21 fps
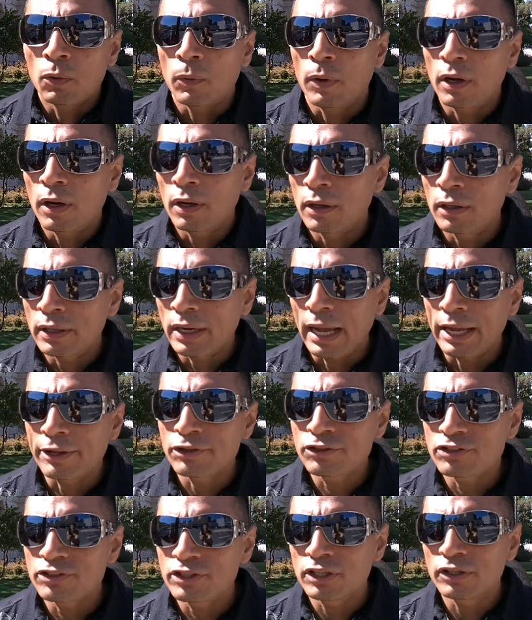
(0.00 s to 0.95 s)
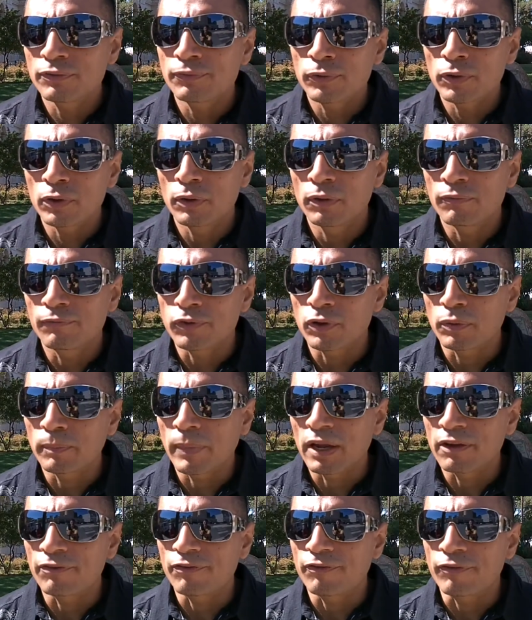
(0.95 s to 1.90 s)
Well, I just hear from
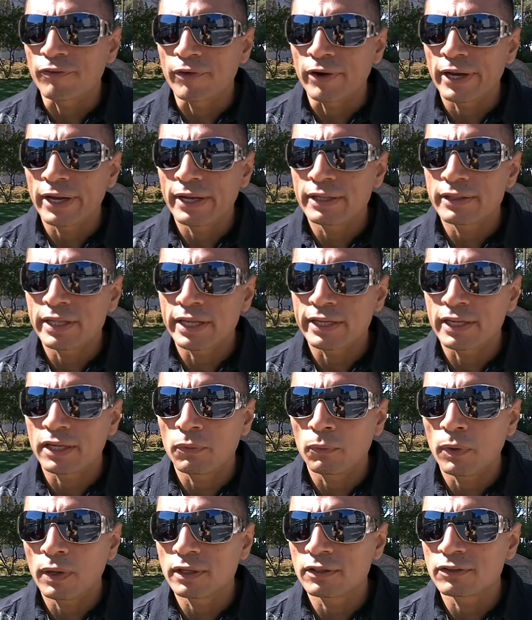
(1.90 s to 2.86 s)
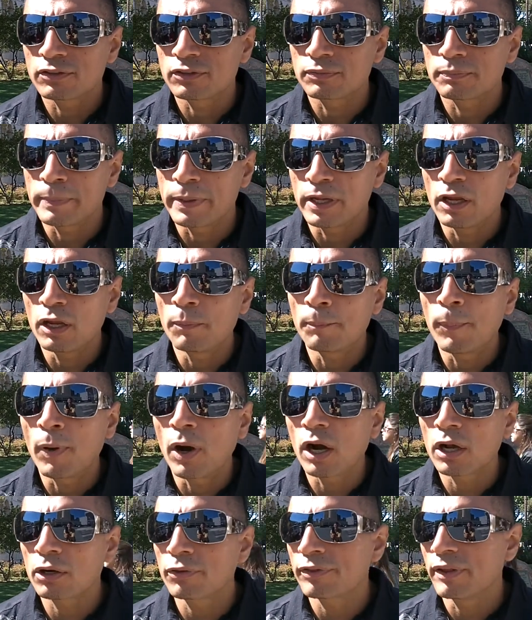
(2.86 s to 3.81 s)
my friend that he was being
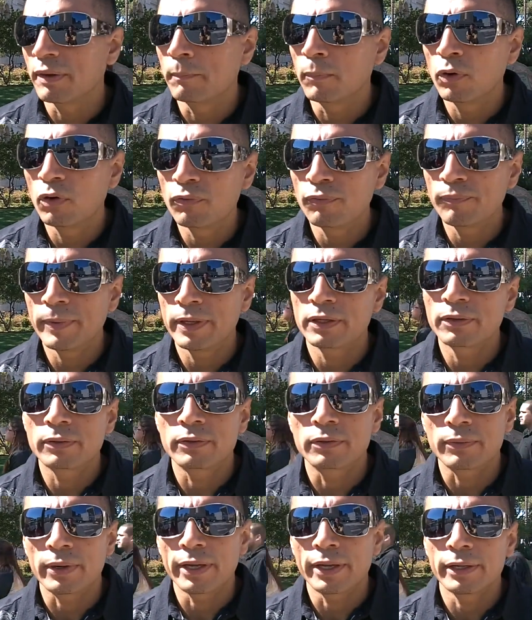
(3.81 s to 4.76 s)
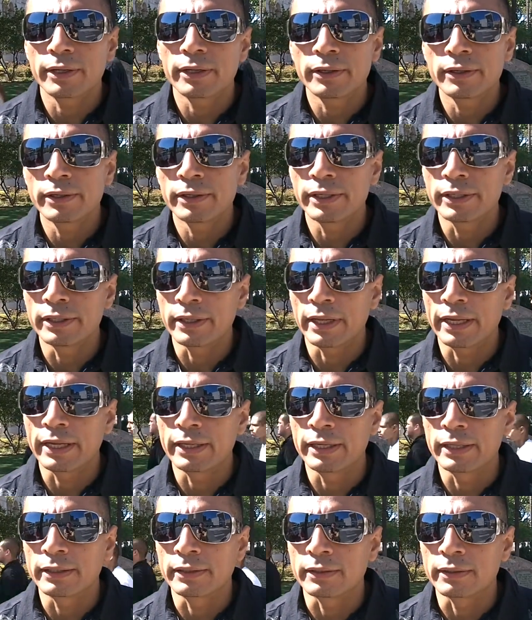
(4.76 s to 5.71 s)
part of the movement right here,
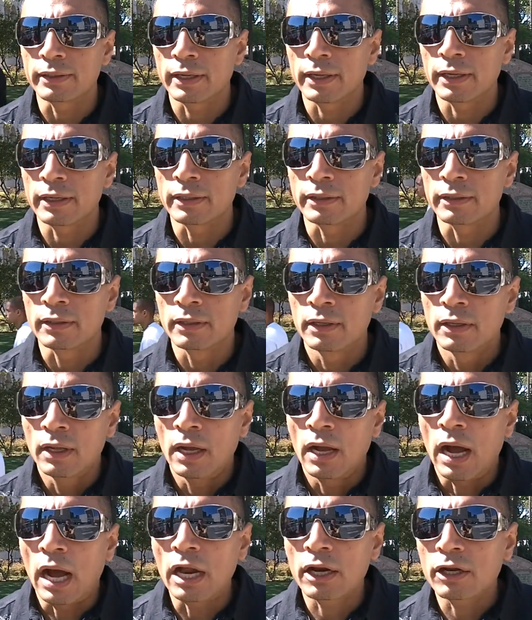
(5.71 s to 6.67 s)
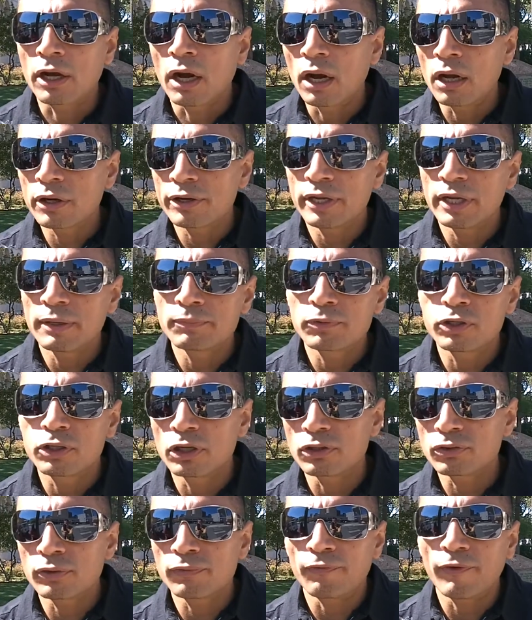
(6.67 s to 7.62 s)
and I called him
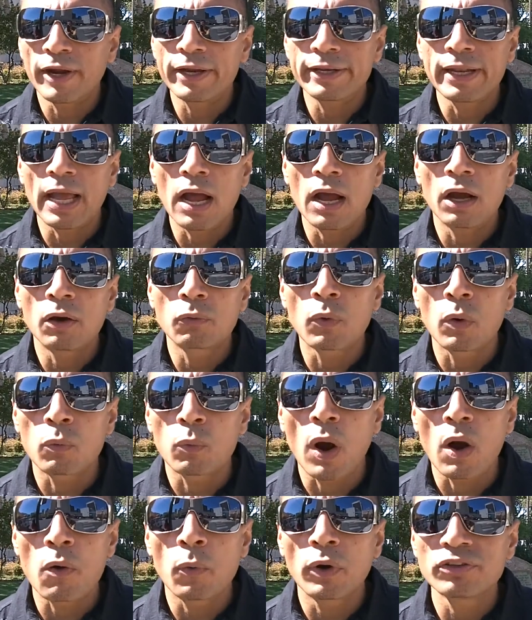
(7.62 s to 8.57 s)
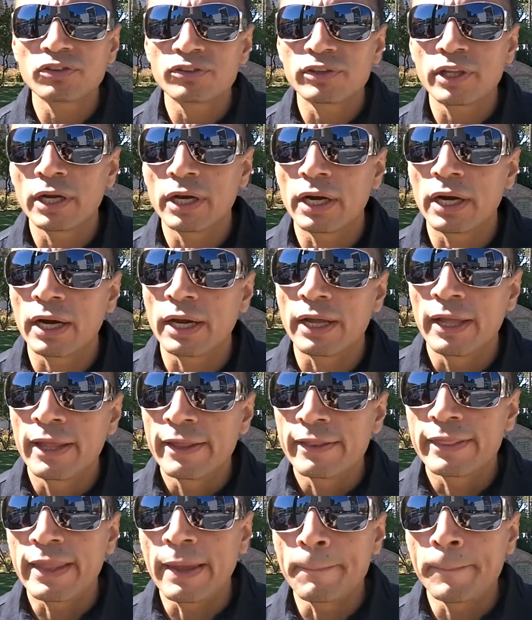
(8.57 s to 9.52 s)
just to find out what was
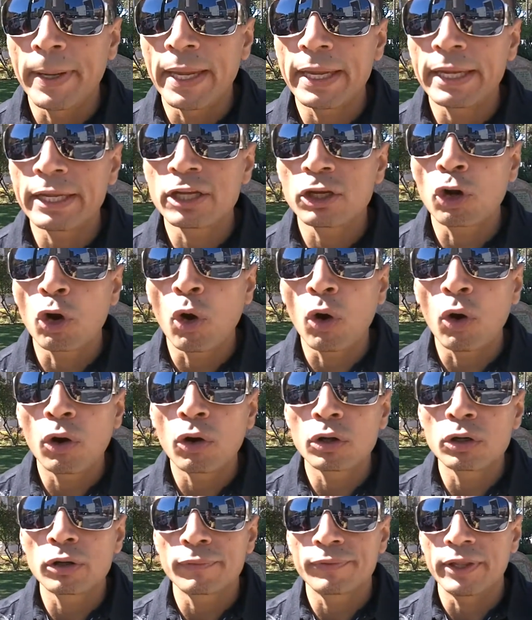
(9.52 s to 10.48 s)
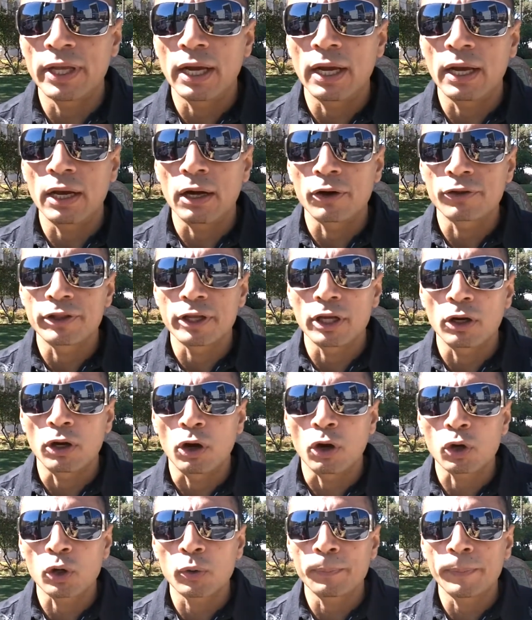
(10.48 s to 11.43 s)
the main goal of
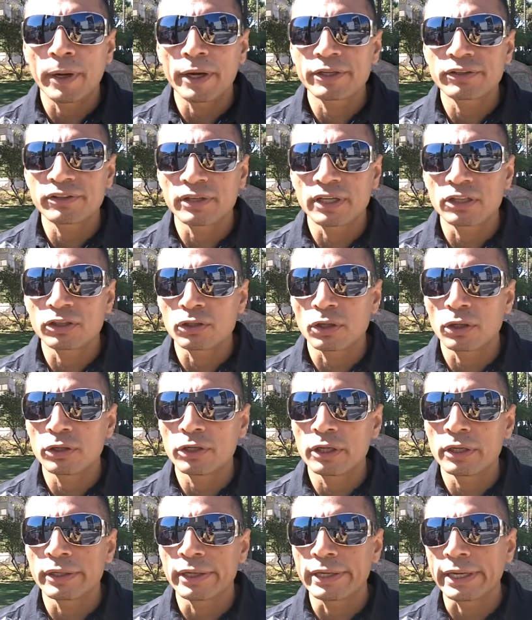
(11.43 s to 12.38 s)
the Occupy San Antonio.